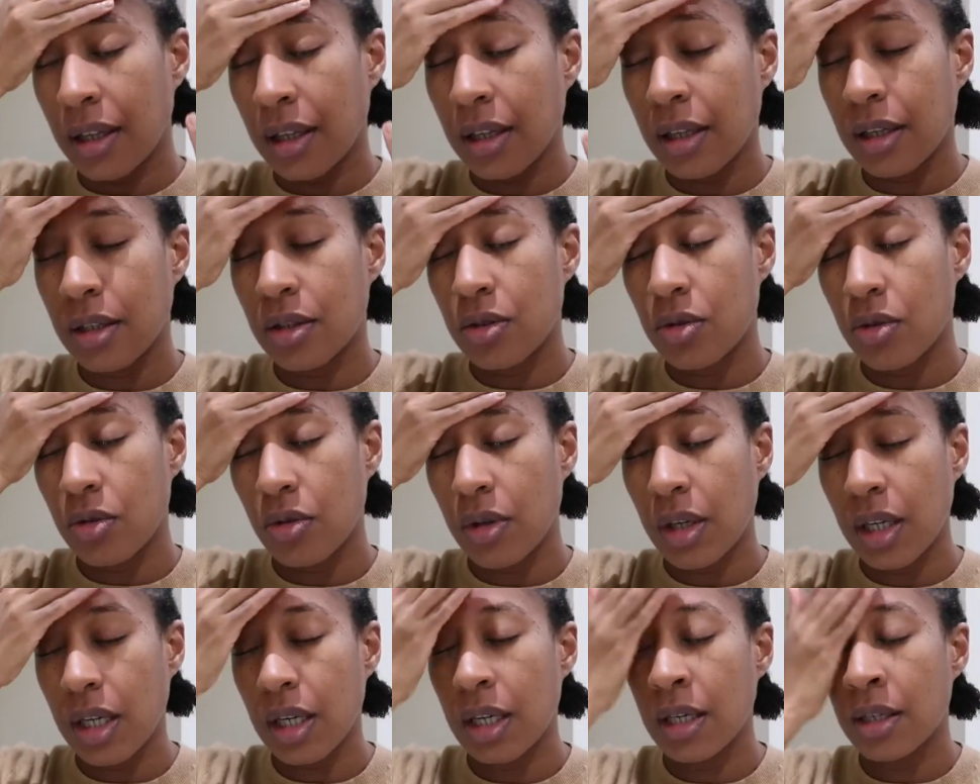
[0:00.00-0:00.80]
thing to
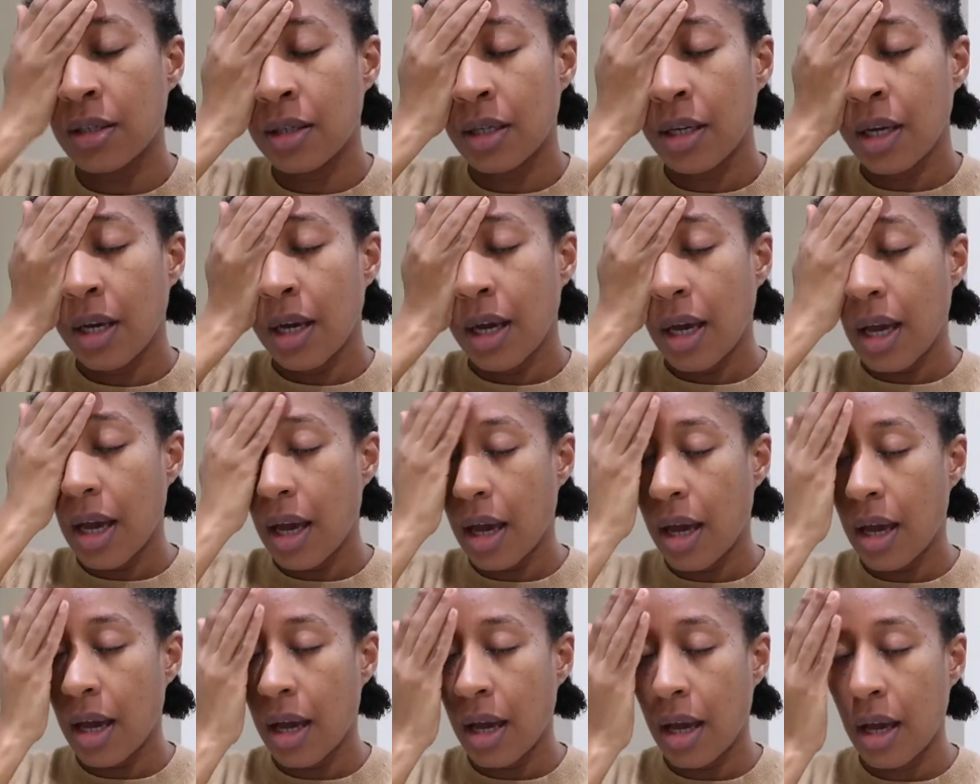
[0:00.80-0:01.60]
read
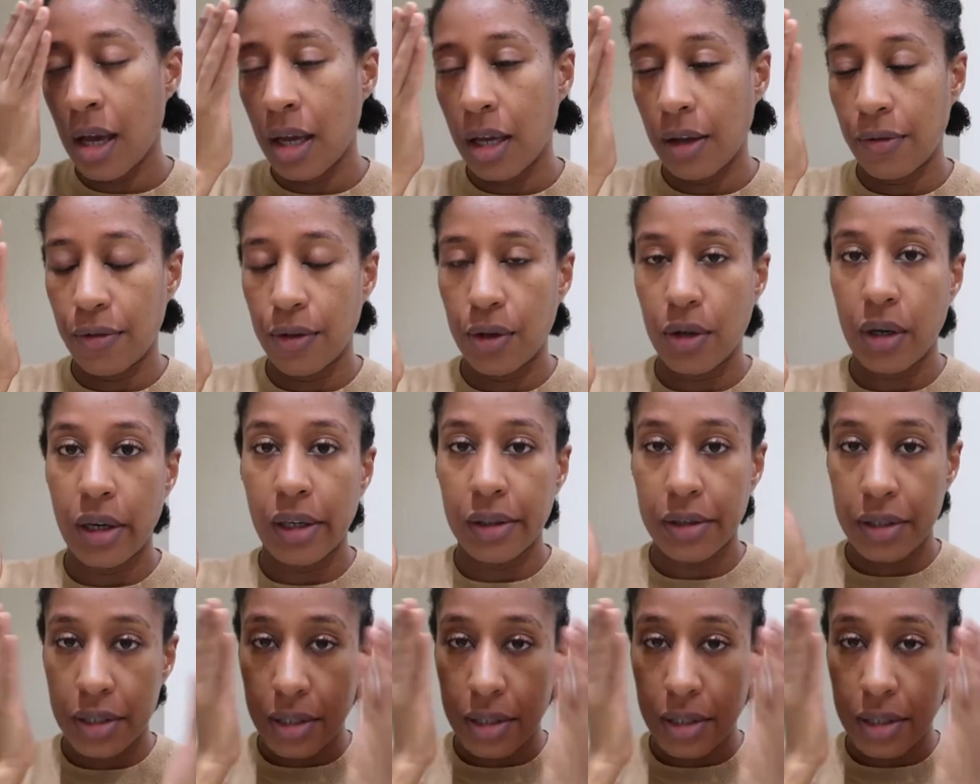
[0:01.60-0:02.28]
if you are